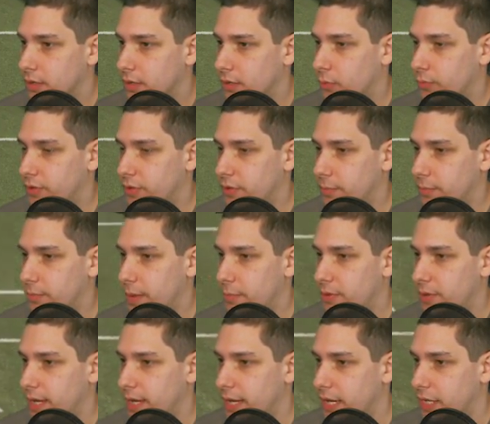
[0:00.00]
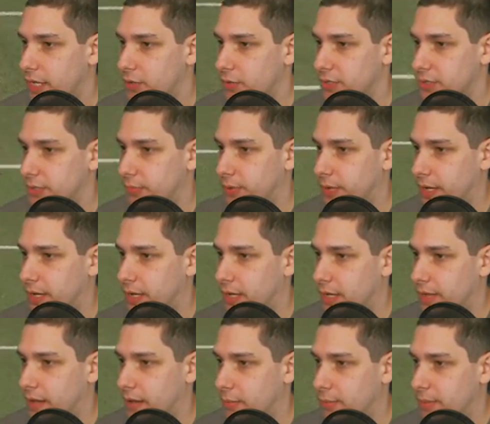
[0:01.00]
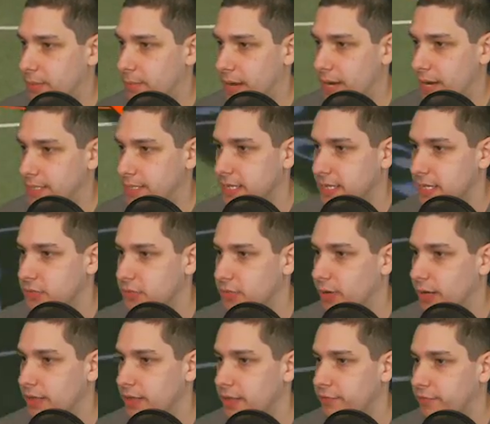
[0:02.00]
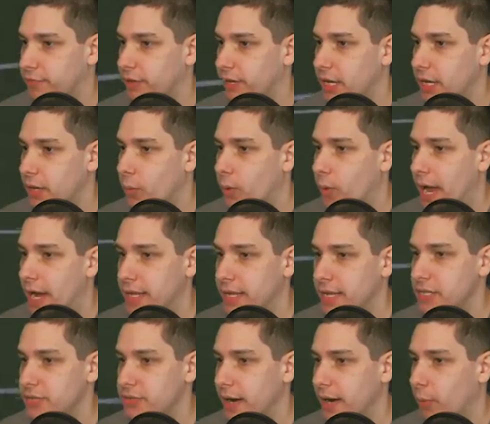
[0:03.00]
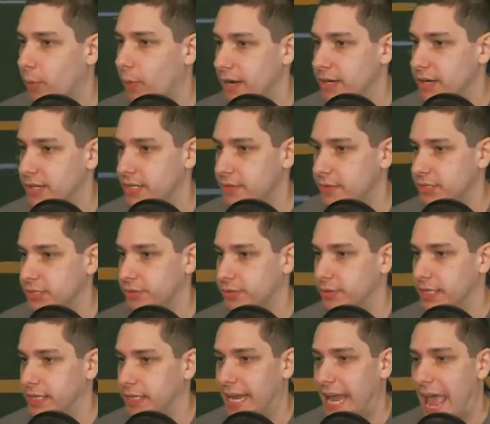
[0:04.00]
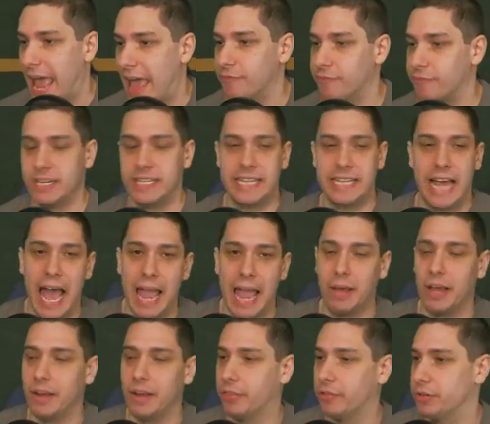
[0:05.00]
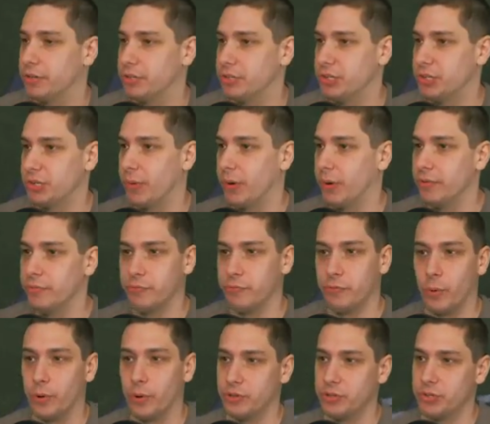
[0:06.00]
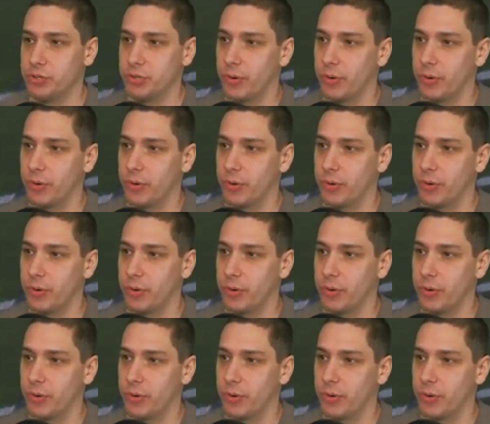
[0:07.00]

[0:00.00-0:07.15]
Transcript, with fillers: Hopefully, maybe we can get a user pick here. That would be amazing. He's running the freaking wide. He's ran a wide receiver screen like every time on third and short and fourth and